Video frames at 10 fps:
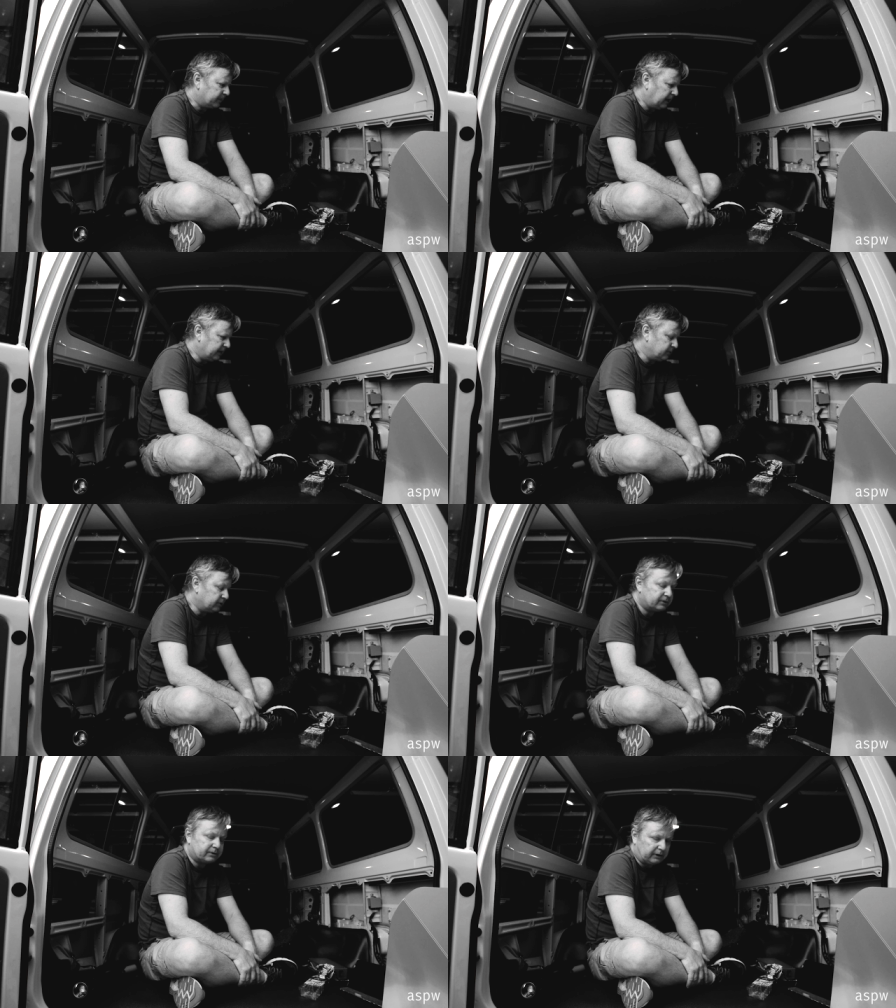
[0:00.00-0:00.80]
I do
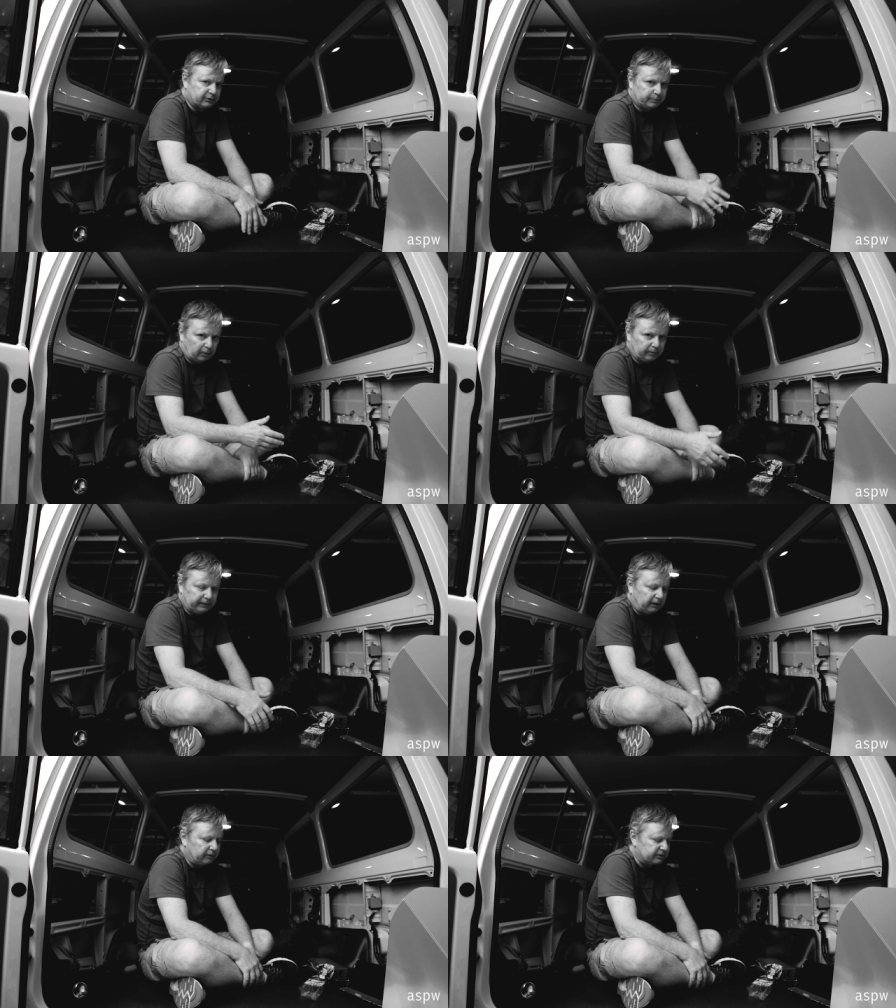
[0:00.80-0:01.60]
this, as you
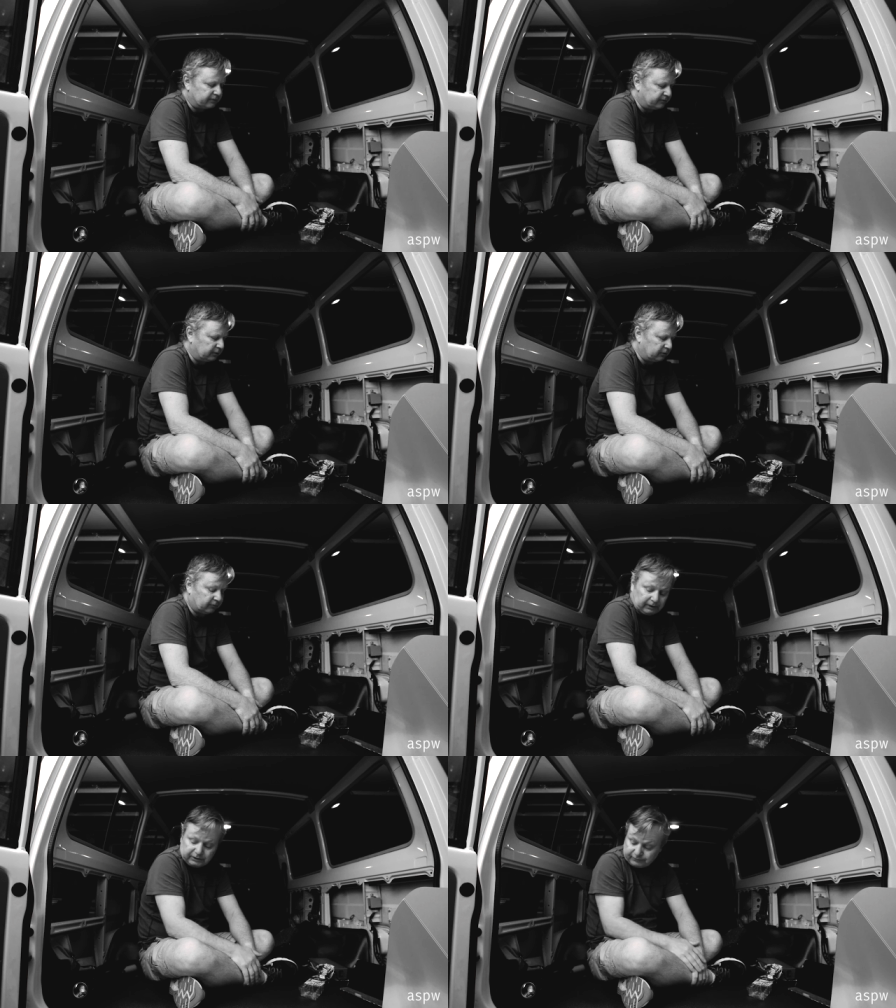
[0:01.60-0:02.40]
probably know, as a, full,
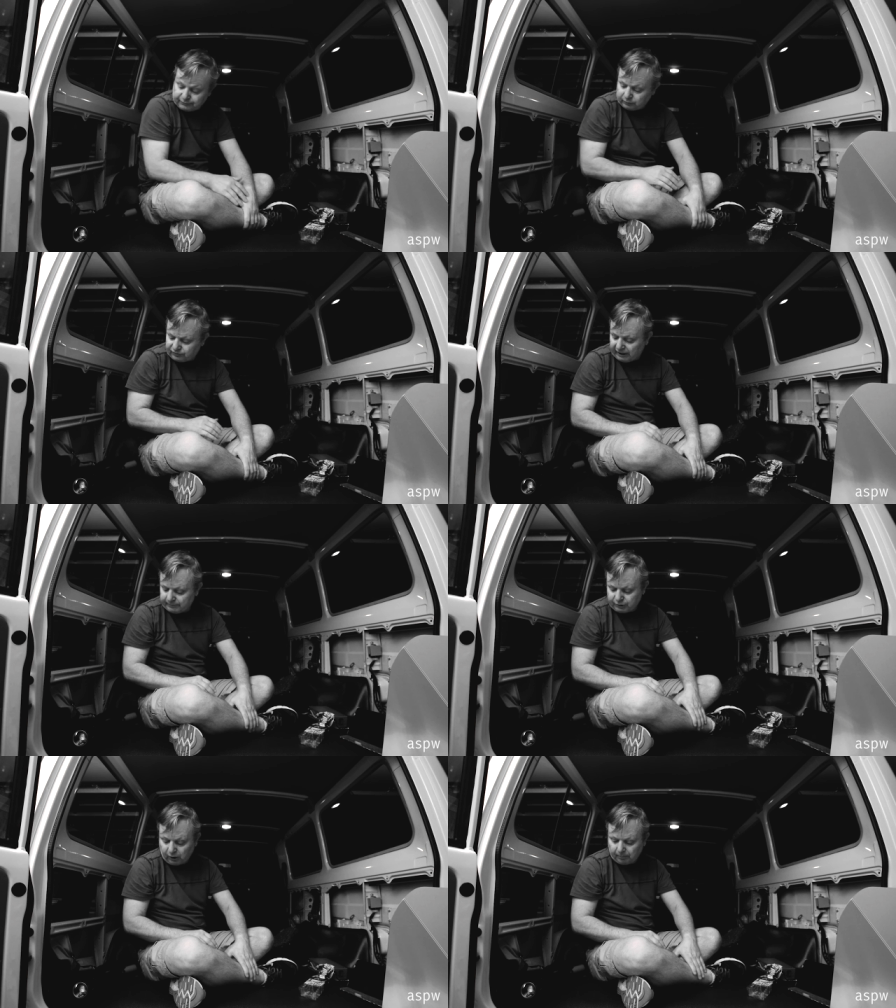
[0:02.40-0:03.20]
as a
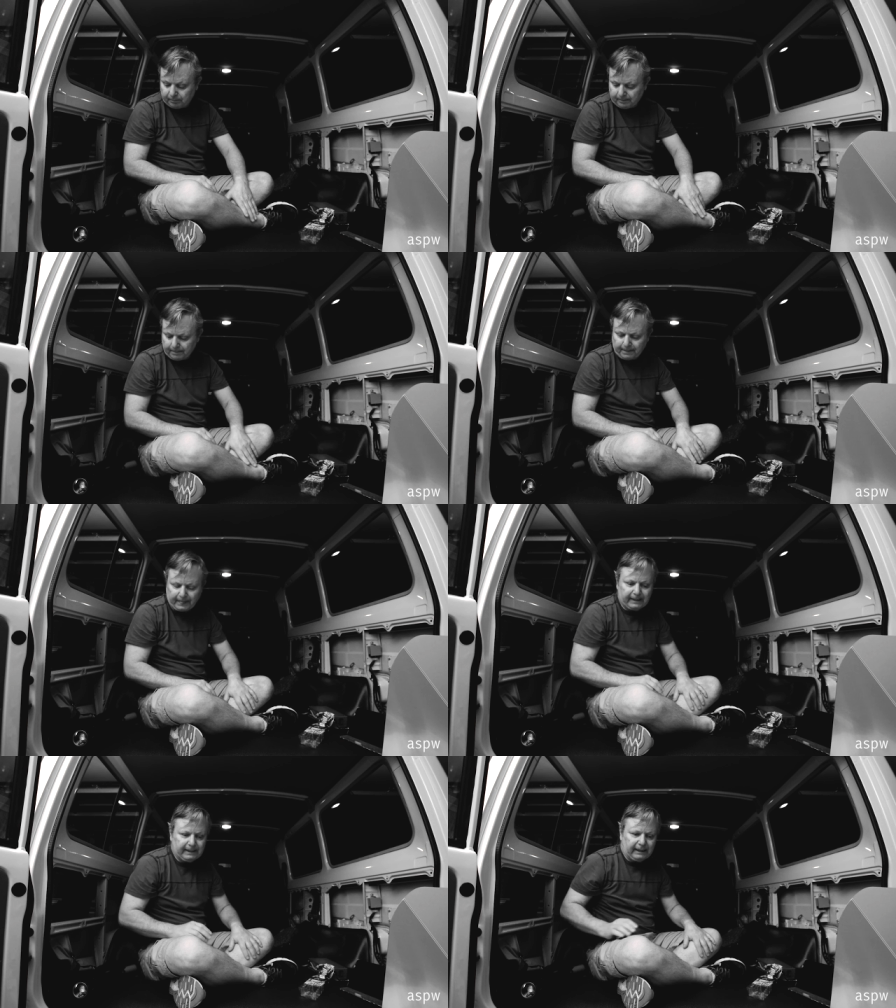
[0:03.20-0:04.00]
full-time job.
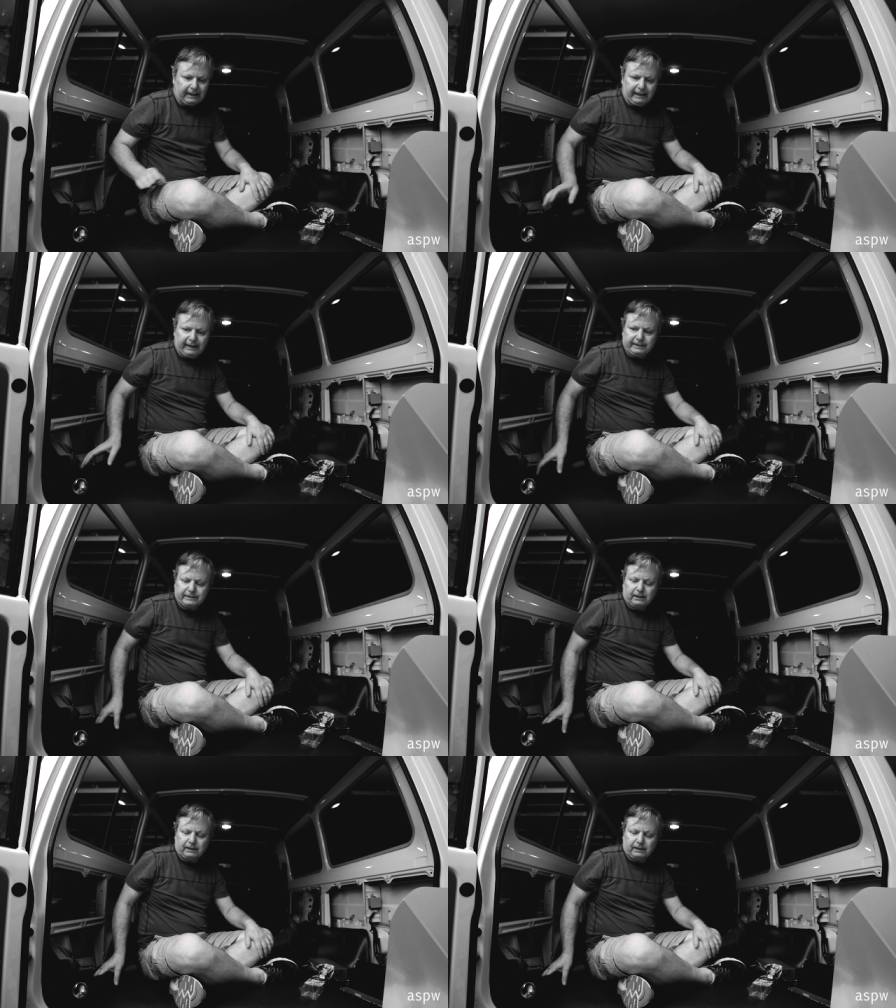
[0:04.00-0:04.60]
And